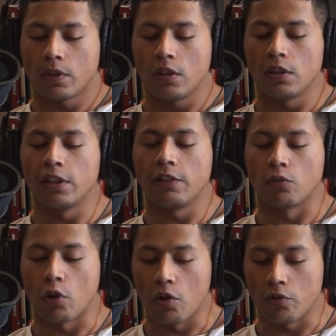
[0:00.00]

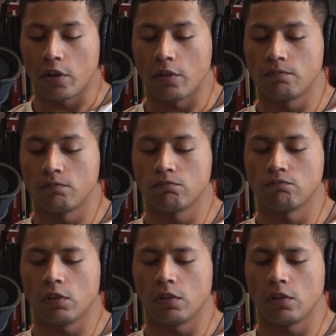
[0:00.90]
Levrone.
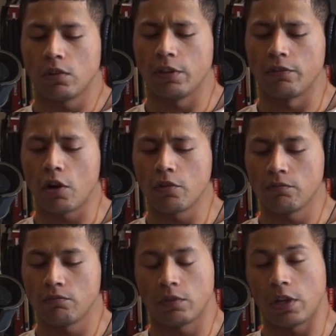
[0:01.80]
Levrone?
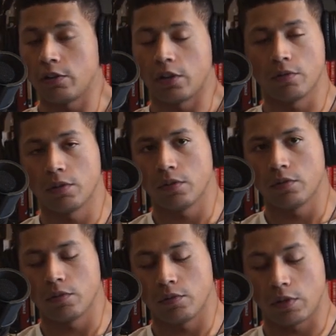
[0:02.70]
I don't know.
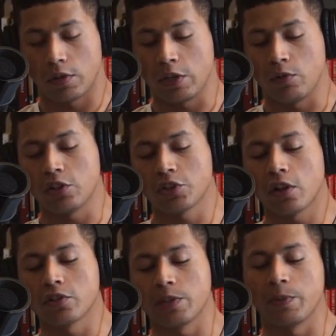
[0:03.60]
Anyway, I'll just
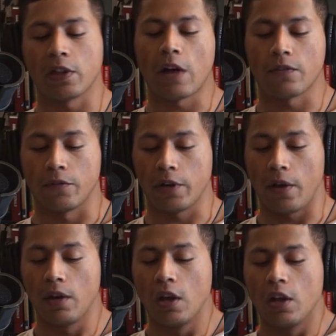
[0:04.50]
call her Sydney McLaughlin for now.
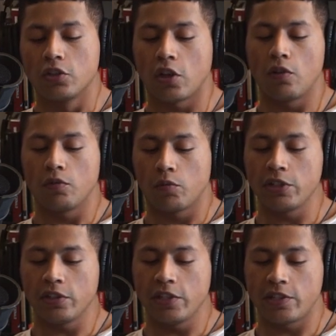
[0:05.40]
So
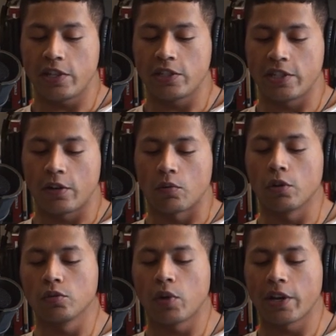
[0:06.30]
recently, Sid set a
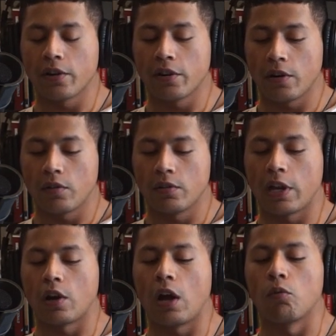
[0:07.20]
world record.
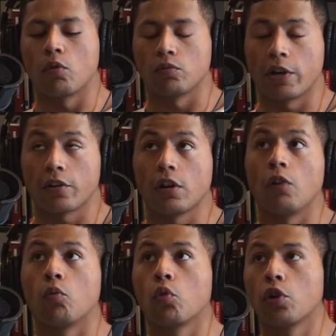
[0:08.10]
Not a world record, a
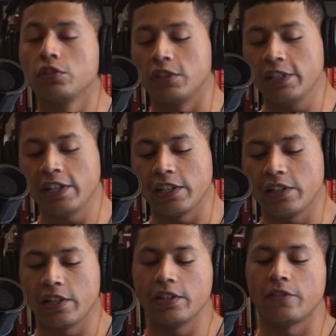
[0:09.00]
world lead
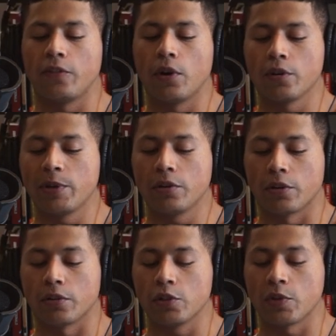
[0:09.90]
in the 400-meter
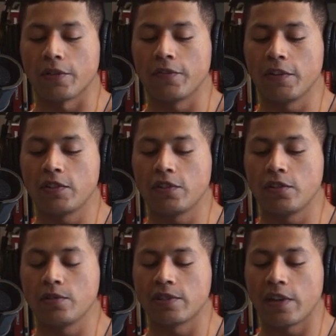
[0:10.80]
hurdles with a
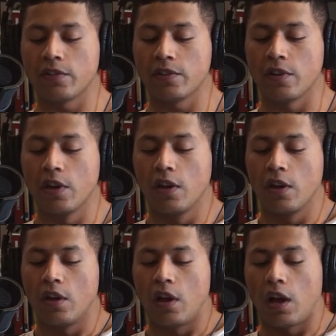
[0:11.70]
52.7
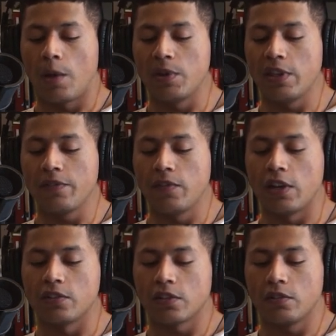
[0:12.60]
in the
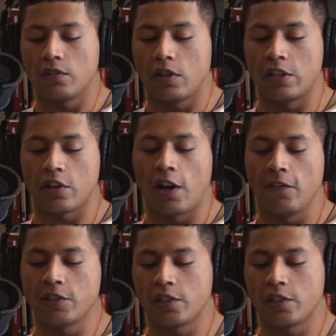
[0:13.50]
event. It's obvious to